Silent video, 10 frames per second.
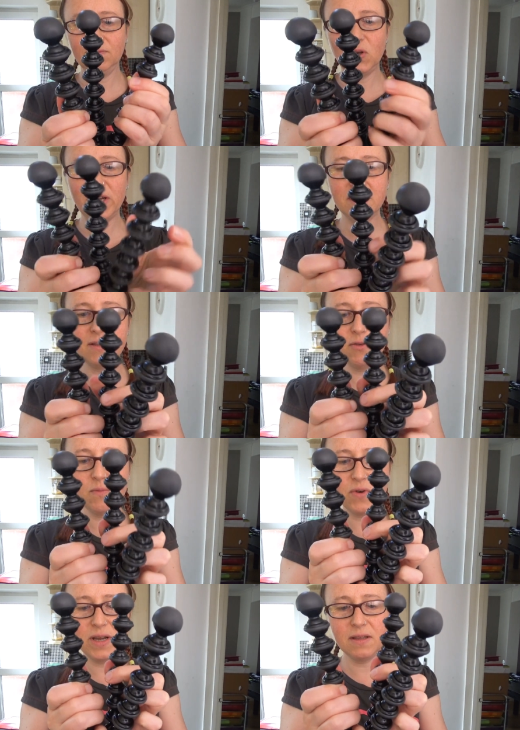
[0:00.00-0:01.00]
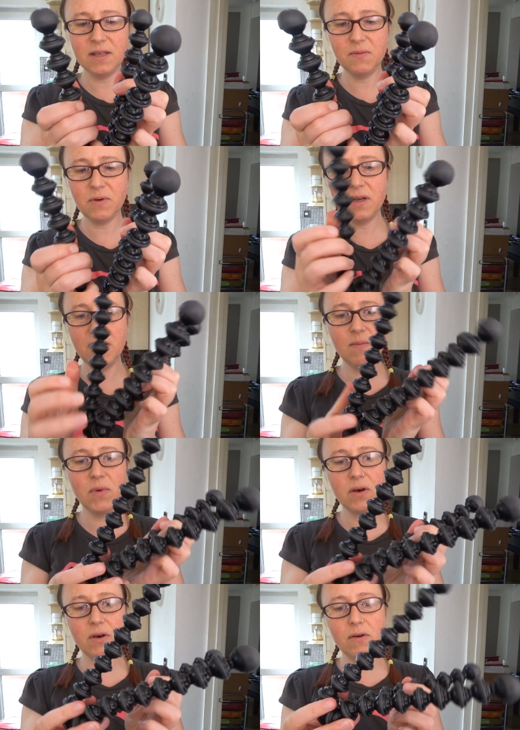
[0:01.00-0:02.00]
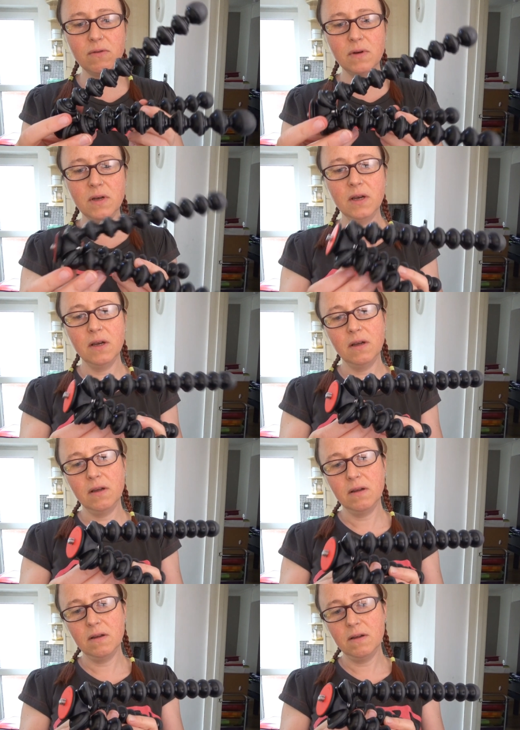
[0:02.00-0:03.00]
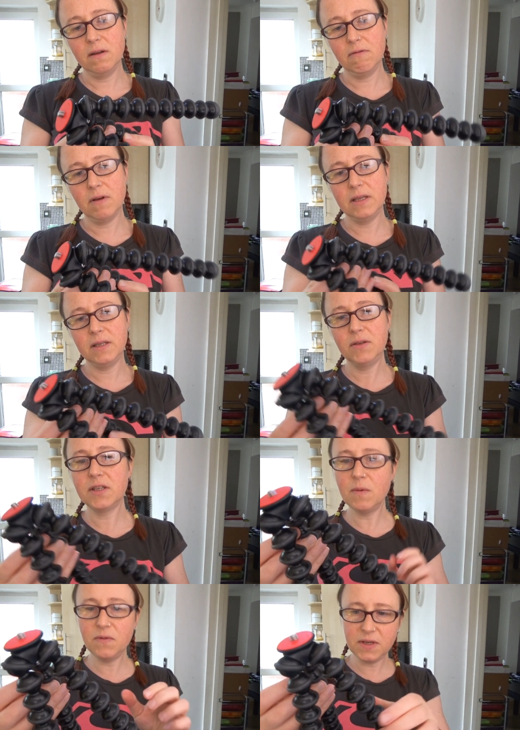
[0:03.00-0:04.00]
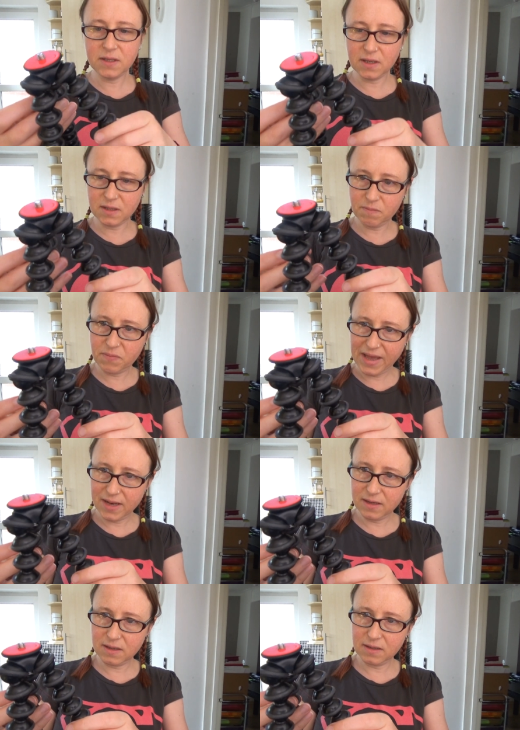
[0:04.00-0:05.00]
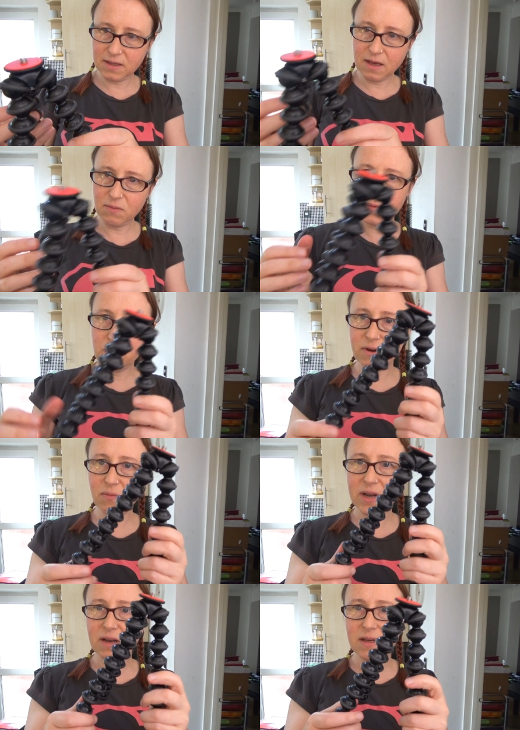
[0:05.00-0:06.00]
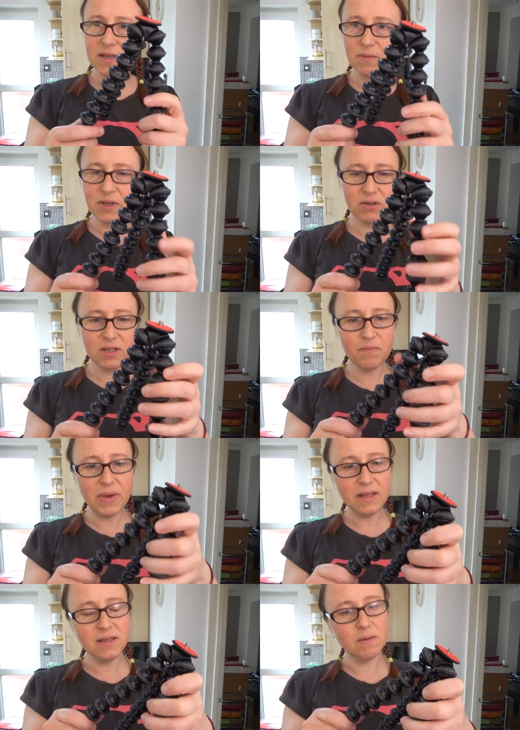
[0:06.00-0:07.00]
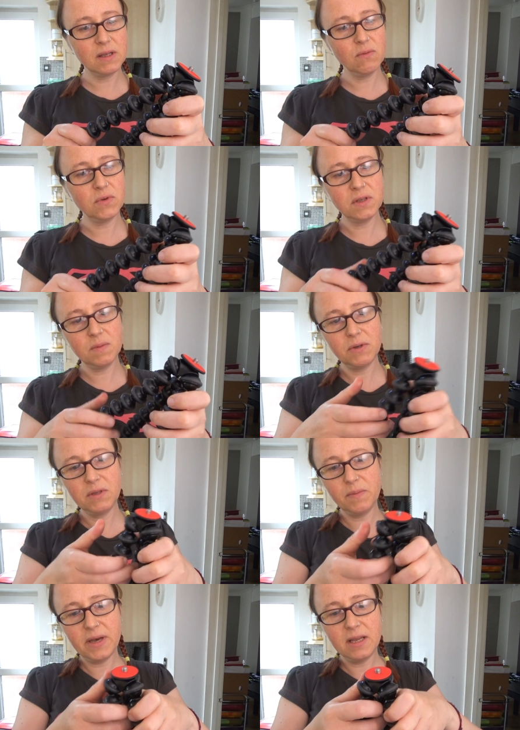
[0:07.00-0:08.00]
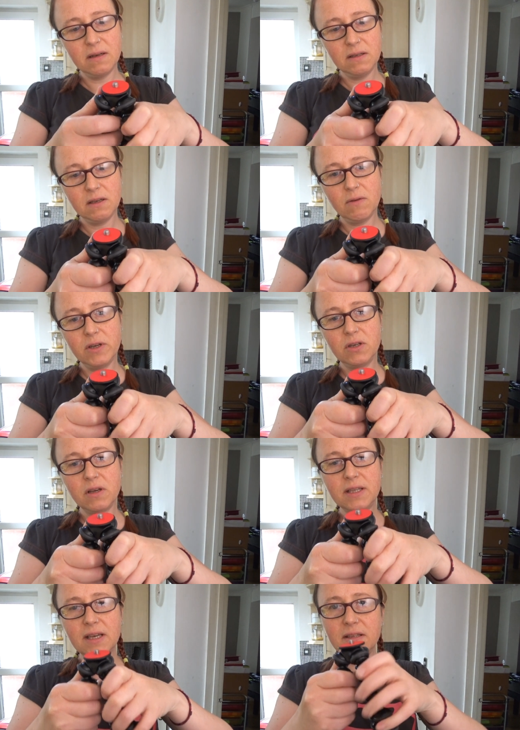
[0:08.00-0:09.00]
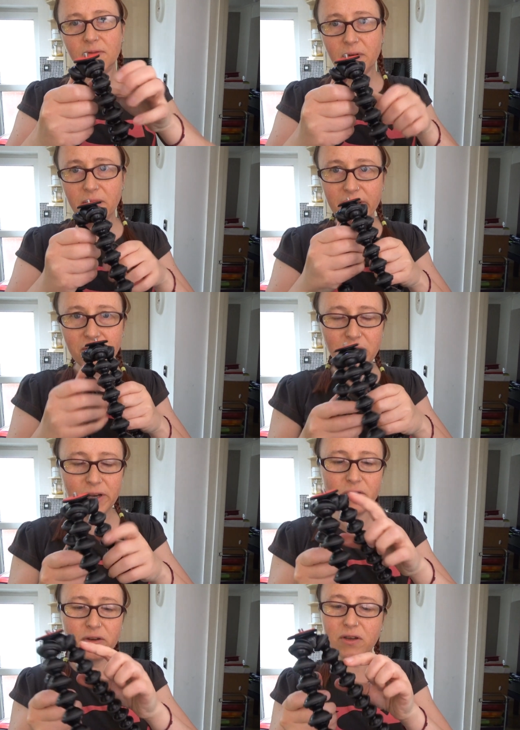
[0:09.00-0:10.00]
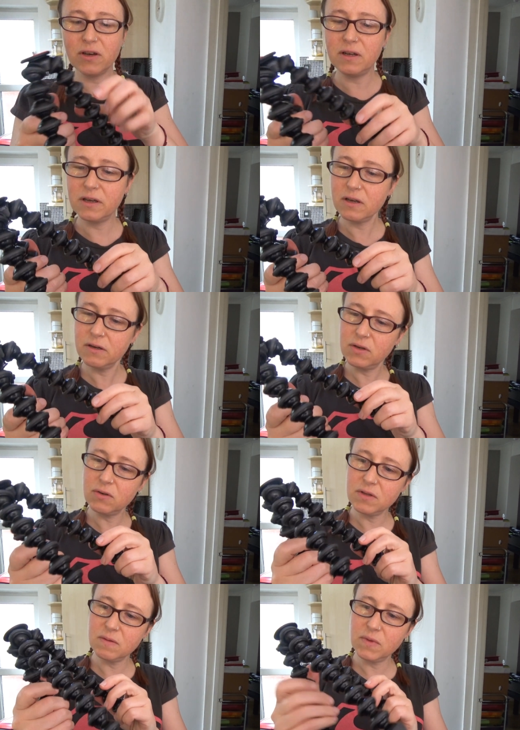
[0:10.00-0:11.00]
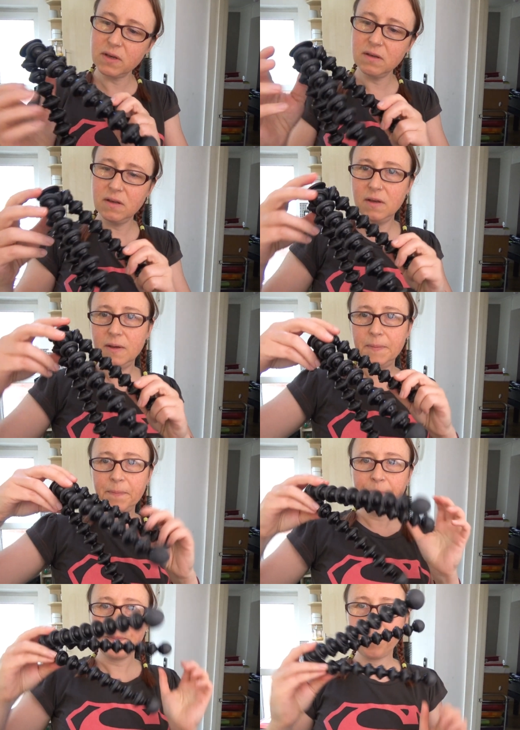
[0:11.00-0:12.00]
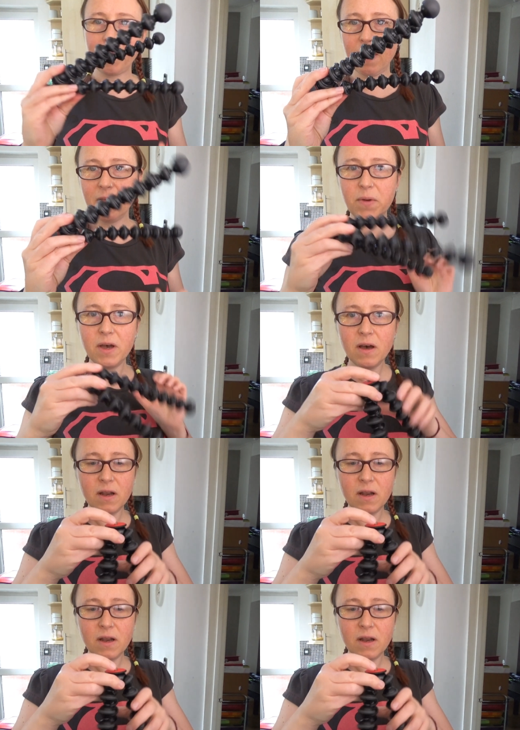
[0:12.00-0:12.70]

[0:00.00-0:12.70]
Right, don't break this one, Imo. Right, so some of this doesn't bend, does it? That was where I went last time. I tried to bend something that wasn't supposed to bend, so I should identify that early on and colour code it or something. There we are.